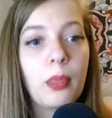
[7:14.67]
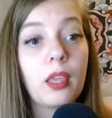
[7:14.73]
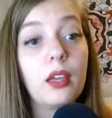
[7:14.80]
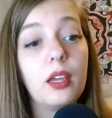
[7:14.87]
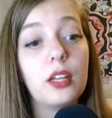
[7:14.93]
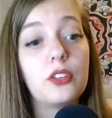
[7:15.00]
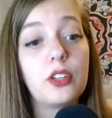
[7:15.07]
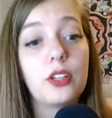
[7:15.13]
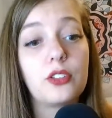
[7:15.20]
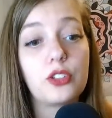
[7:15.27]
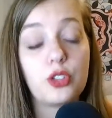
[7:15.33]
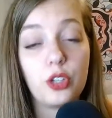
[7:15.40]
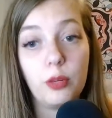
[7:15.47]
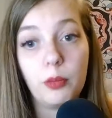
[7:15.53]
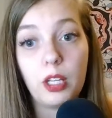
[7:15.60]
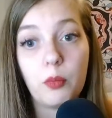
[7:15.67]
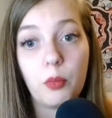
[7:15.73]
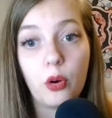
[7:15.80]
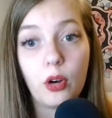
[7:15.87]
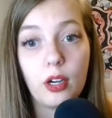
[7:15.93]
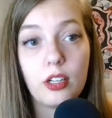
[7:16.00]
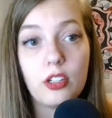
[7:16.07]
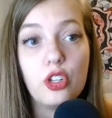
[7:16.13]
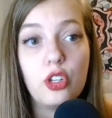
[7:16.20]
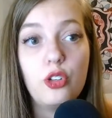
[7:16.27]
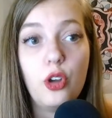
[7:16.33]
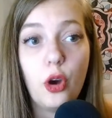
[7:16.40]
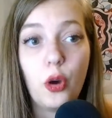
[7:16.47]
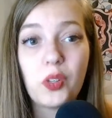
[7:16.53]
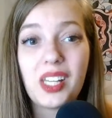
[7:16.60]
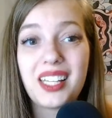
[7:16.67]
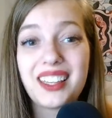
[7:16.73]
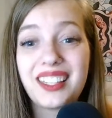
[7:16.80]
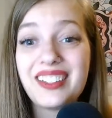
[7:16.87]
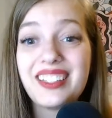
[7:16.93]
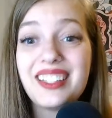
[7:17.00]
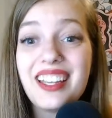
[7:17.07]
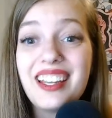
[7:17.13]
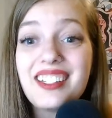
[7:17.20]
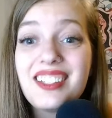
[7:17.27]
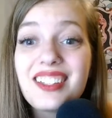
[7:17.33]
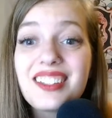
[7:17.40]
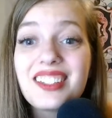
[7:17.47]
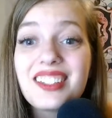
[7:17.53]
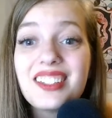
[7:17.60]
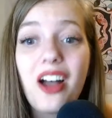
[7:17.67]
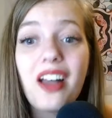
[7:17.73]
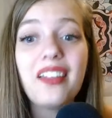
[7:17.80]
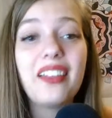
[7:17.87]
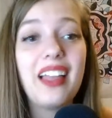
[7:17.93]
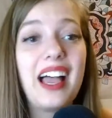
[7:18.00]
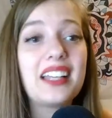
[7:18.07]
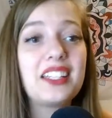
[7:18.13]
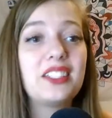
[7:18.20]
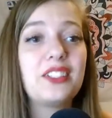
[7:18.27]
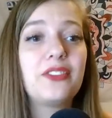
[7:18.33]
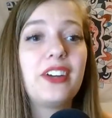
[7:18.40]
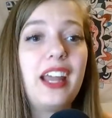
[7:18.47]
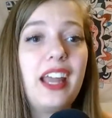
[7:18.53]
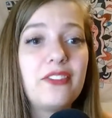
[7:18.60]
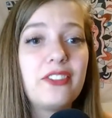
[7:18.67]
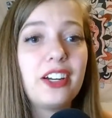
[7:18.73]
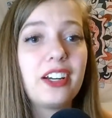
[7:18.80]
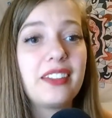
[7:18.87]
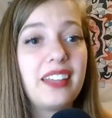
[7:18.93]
It's extremely important to know that this stage does not last forever,